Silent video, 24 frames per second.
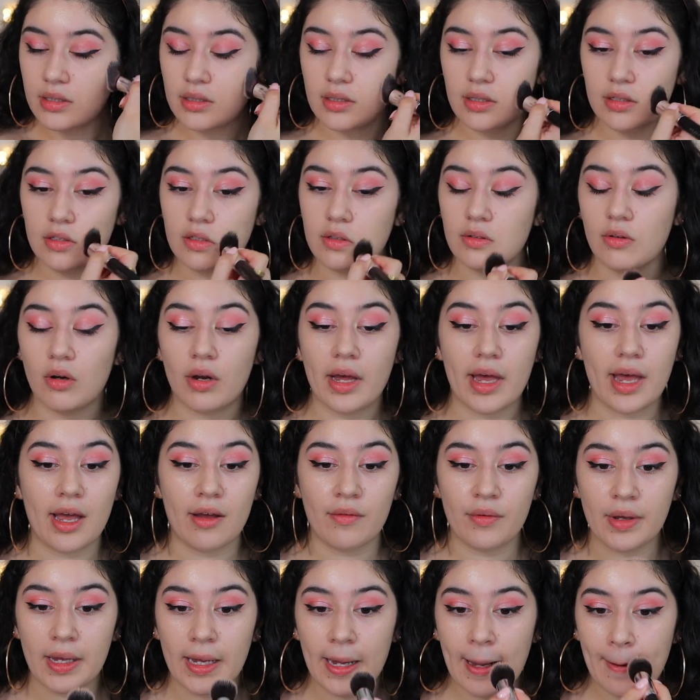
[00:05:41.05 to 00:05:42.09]
it's not
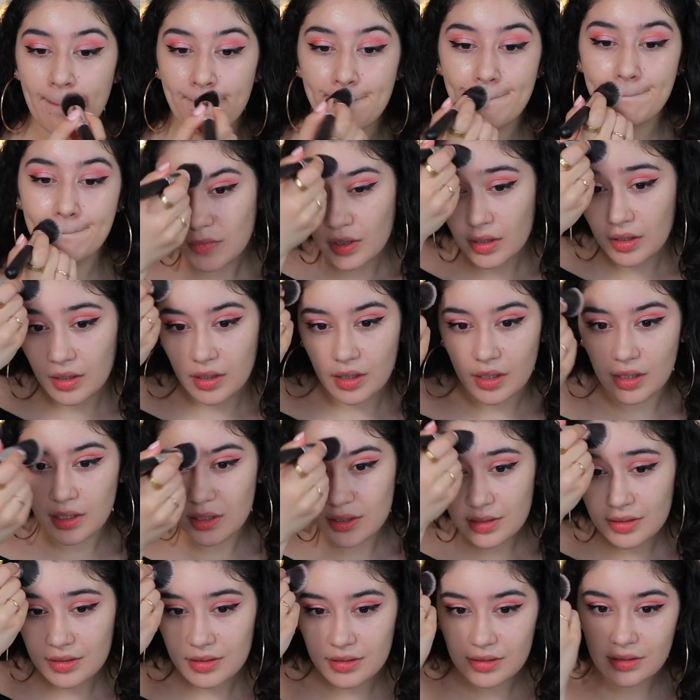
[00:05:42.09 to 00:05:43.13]
heavy
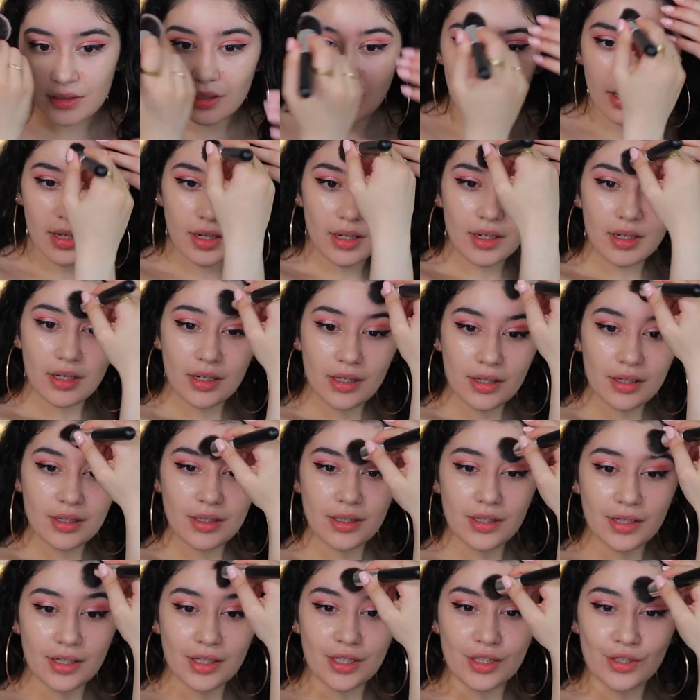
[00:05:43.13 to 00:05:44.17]
this
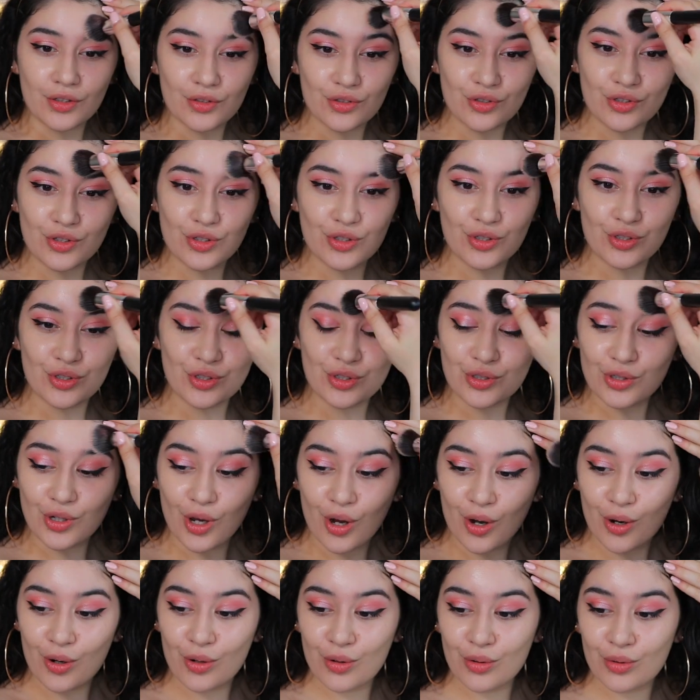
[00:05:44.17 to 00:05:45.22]
is
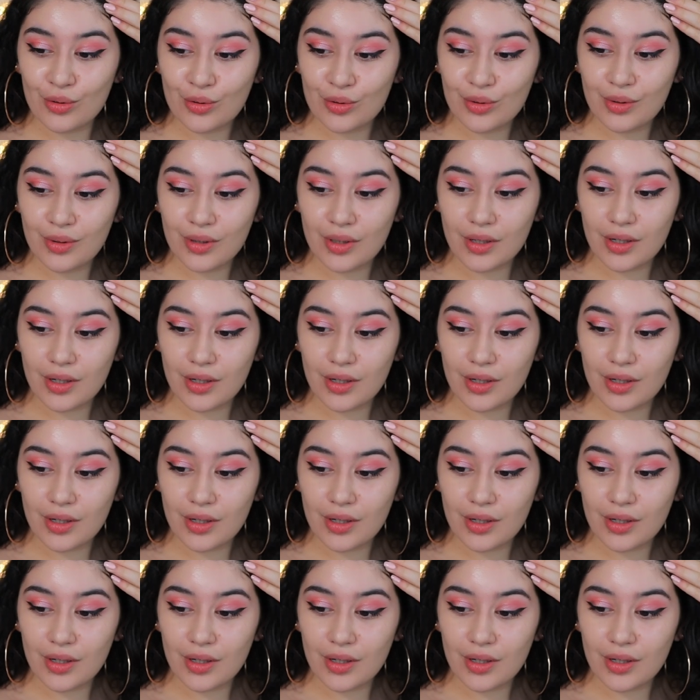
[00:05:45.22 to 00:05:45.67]
so